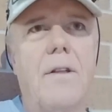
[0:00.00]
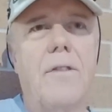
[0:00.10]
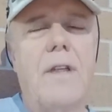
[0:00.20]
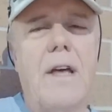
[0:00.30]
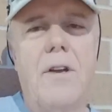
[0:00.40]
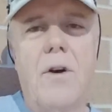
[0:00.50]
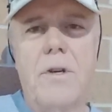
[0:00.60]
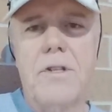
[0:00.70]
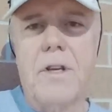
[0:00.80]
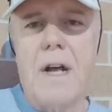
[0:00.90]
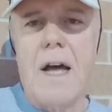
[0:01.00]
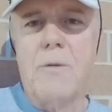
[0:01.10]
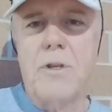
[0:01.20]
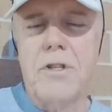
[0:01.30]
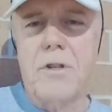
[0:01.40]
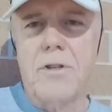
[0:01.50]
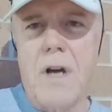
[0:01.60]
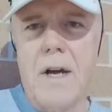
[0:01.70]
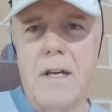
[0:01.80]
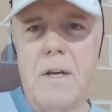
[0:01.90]
they noticed that I was still
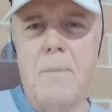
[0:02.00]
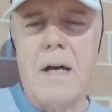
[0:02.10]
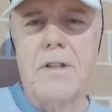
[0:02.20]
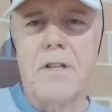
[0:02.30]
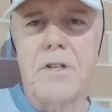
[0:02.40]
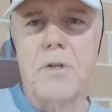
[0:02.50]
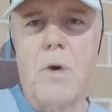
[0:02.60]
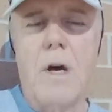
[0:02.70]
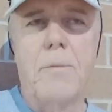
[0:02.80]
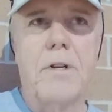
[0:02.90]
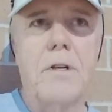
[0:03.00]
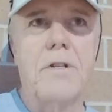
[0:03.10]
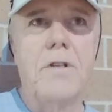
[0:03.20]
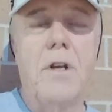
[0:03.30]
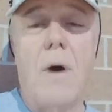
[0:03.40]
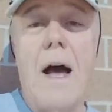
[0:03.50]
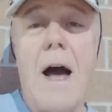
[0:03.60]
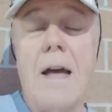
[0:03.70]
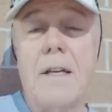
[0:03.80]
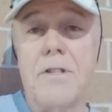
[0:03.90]
talking about this as well because, you know,
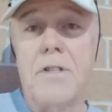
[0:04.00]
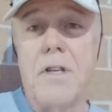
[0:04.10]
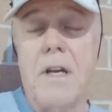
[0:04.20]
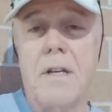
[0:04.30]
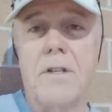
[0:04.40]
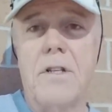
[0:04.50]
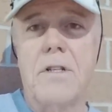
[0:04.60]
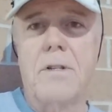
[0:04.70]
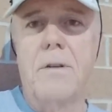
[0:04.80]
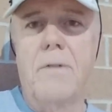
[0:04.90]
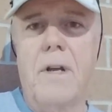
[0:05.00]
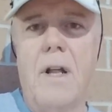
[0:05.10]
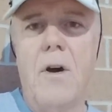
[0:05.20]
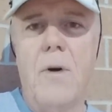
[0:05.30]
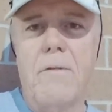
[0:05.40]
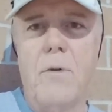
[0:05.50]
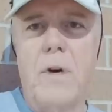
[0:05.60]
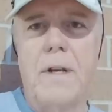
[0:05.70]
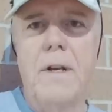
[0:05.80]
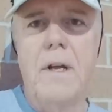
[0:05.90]
I can see it just, hello
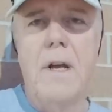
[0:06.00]
everyone.